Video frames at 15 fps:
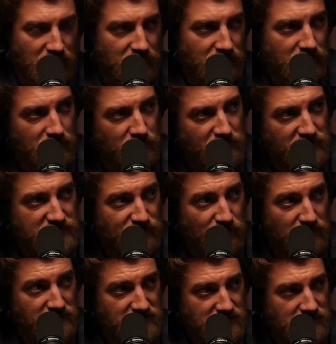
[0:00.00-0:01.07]
uh, police
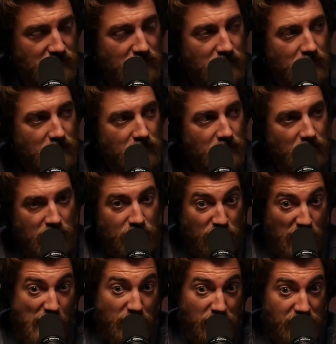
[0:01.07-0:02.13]
forces, and
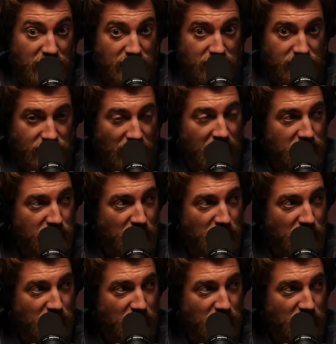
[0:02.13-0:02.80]
probably fire